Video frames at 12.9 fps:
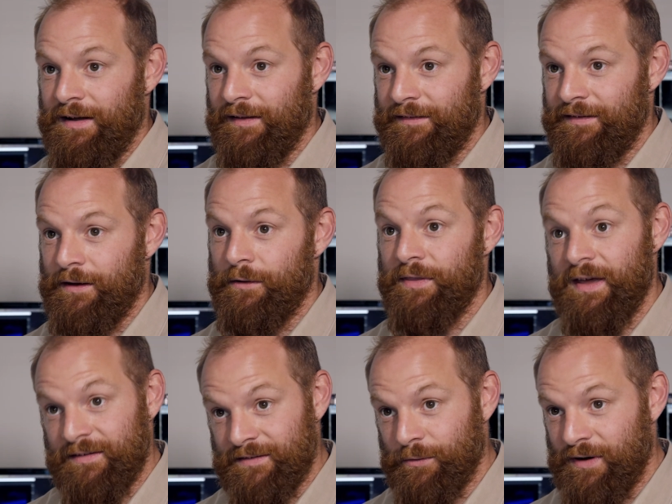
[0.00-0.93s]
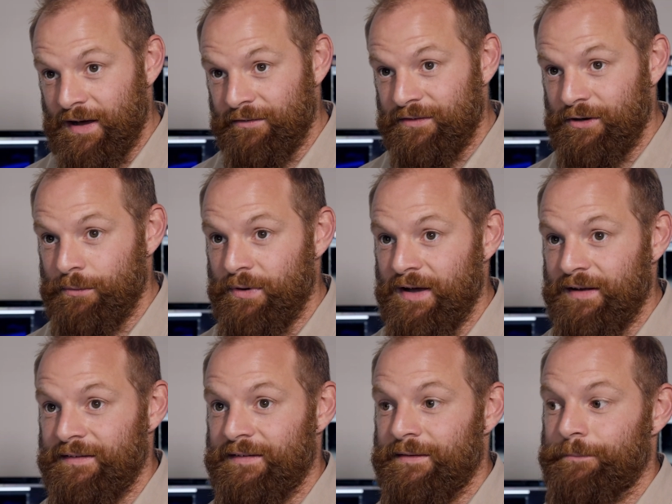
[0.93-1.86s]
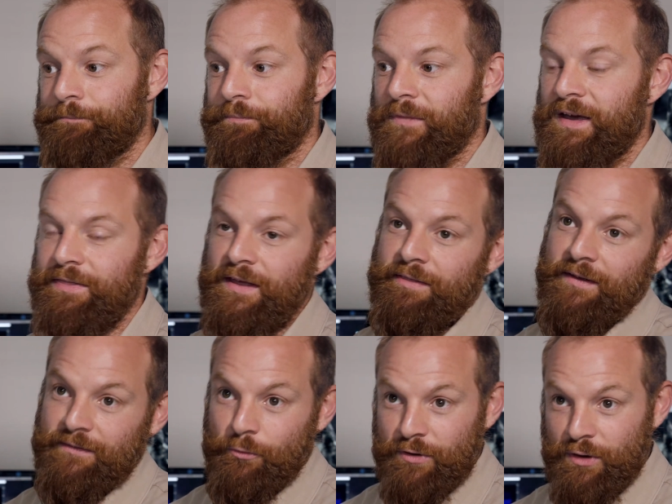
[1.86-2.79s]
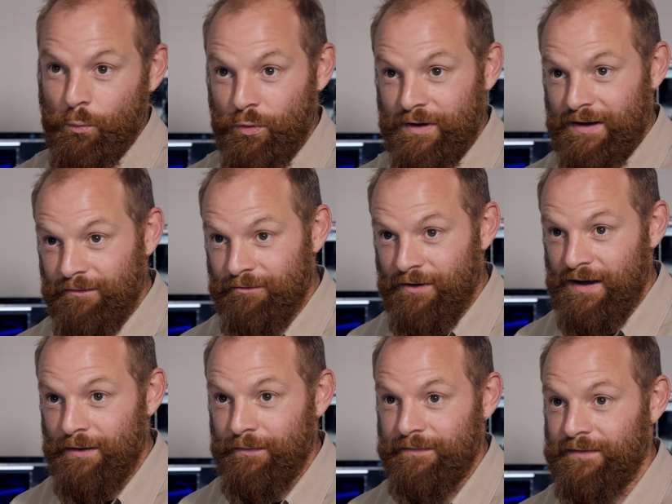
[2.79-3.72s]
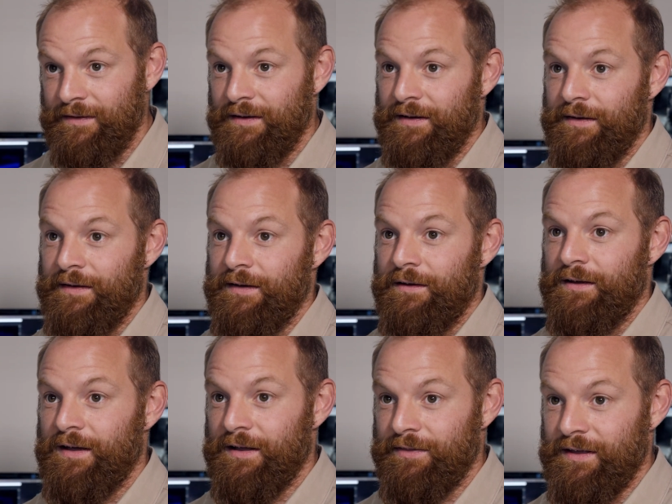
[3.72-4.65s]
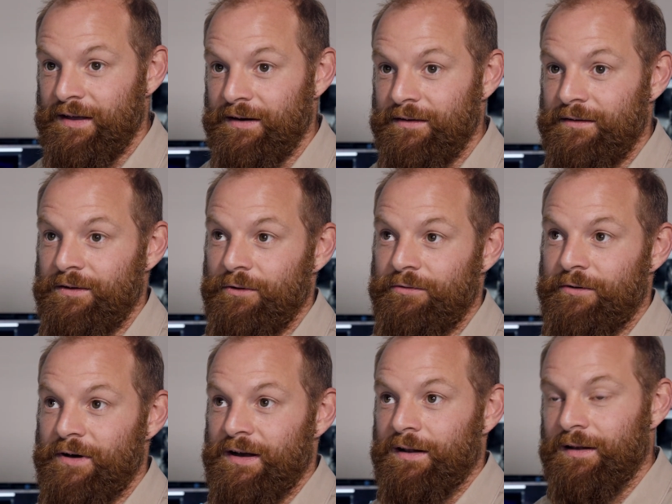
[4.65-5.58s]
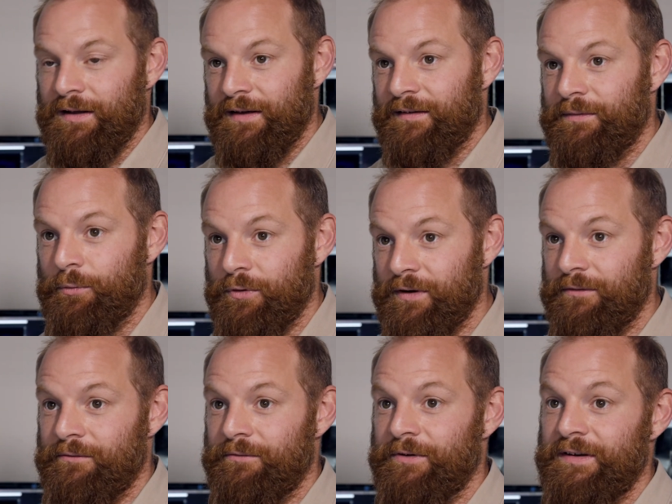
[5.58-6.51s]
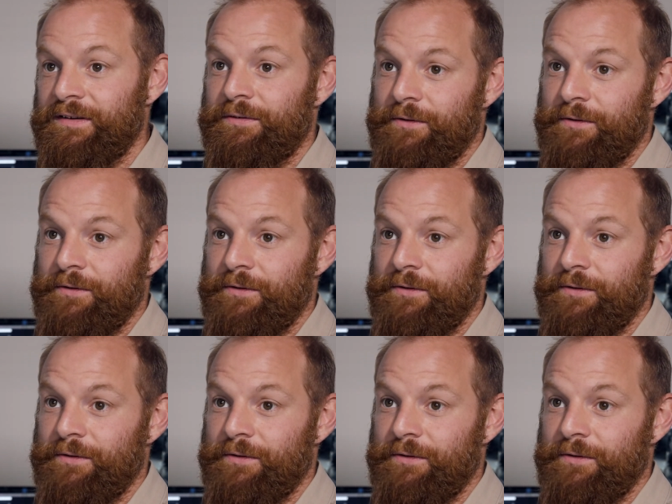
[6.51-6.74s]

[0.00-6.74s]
LTO, and that's 2.5 terabytes. And then there's all your working files, and then your final exported feature